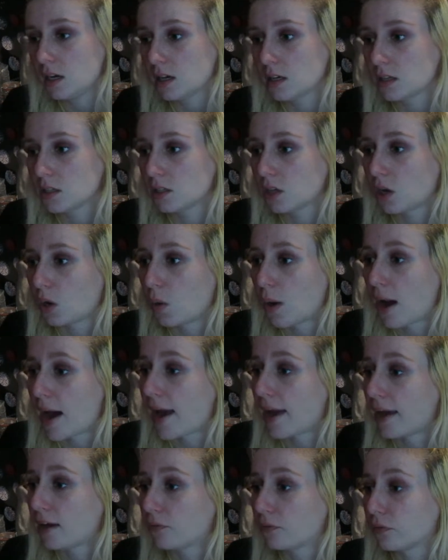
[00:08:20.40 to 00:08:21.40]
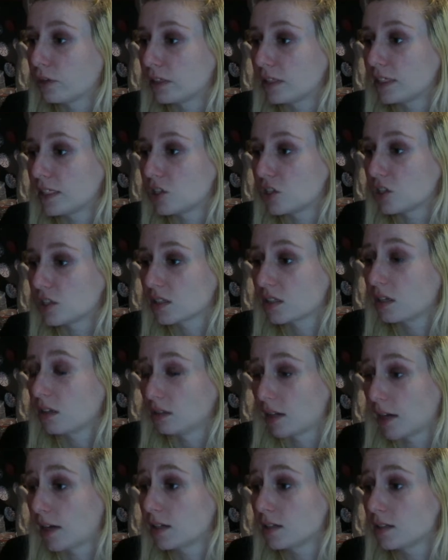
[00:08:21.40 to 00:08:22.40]
So I really just
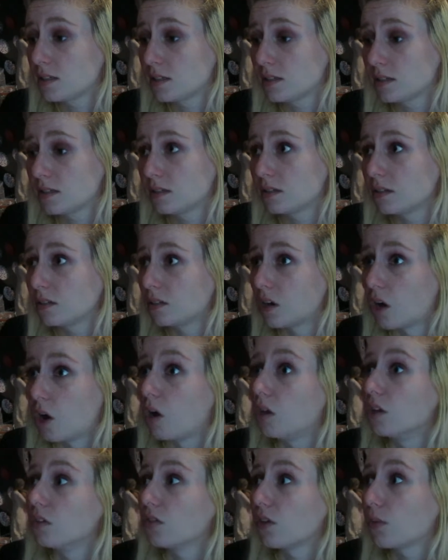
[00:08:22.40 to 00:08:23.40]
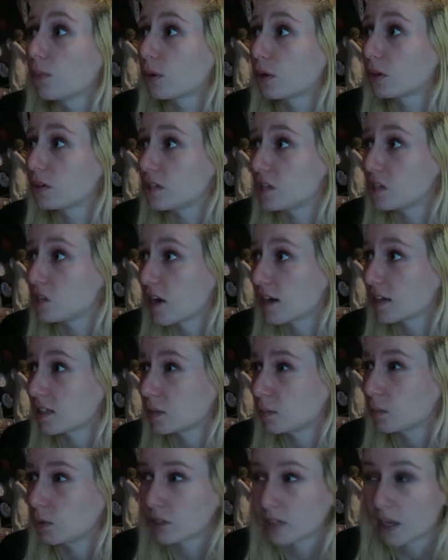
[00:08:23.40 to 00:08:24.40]
collect all of the Percy
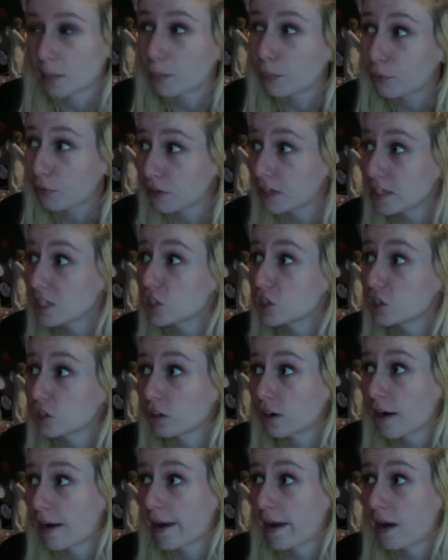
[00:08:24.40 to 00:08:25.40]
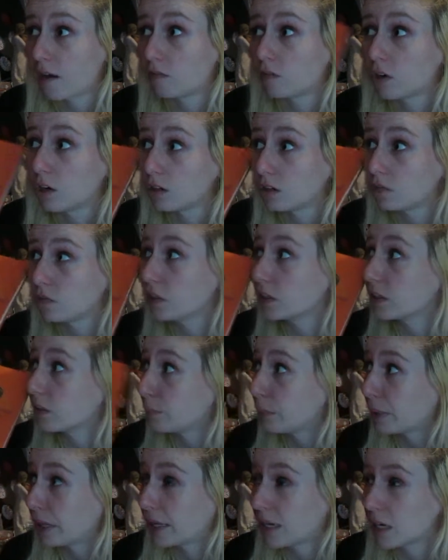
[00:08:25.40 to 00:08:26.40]
Jackson books. I'm pretty sure I have all of the
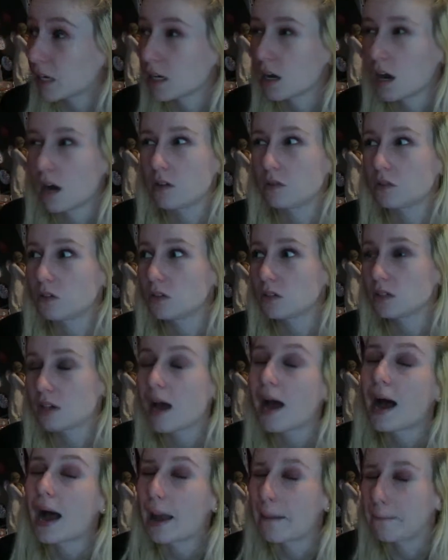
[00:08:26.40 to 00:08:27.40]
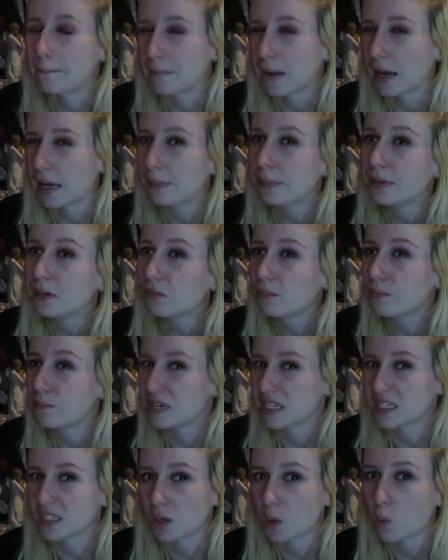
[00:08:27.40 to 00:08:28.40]
companion novels. I might be
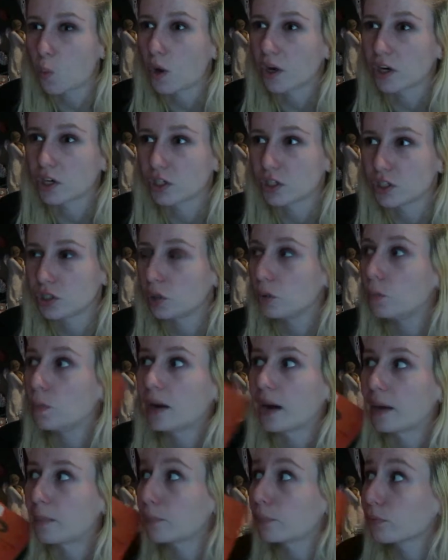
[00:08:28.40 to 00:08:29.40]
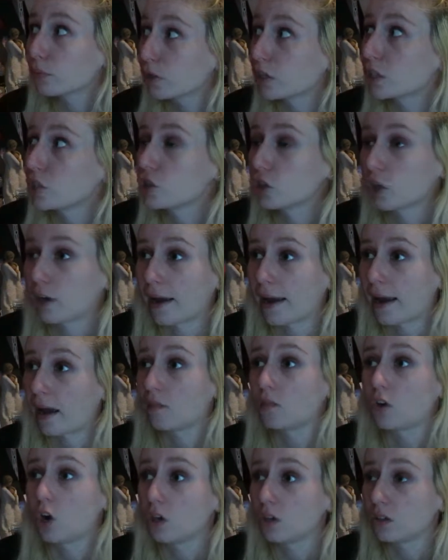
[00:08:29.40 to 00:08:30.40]
missing one or two, but I'm pretty sure I
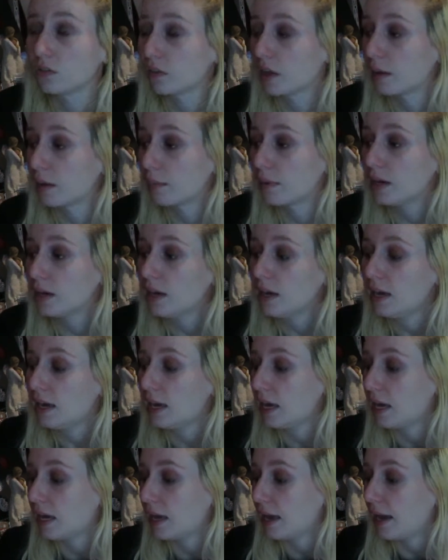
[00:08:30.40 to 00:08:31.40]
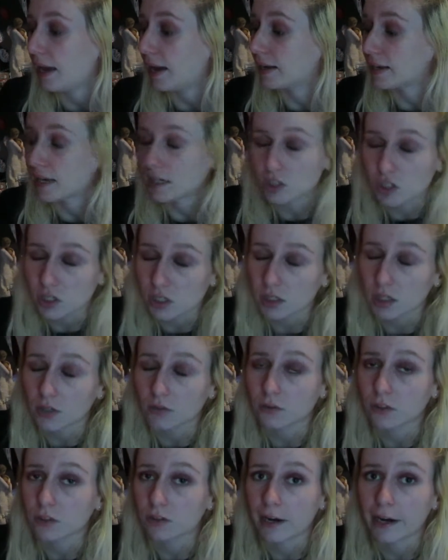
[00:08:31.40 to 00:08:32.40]
have all of them. And I just
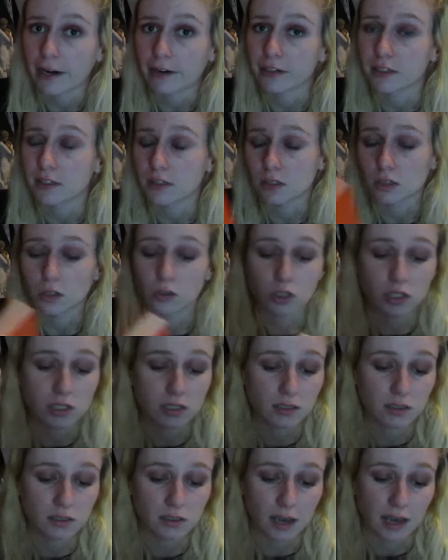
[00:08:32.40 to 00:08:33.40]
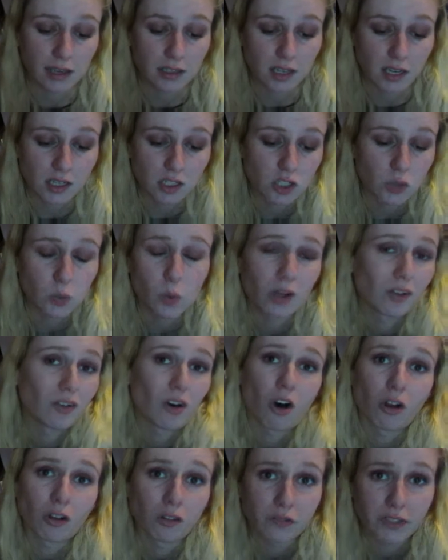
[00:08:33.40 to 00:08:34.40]
love Rick Riordan, so just I, I just want
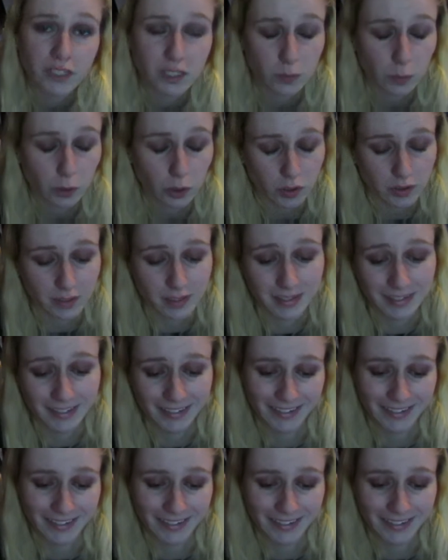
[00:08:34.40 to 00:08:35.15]
all of his books.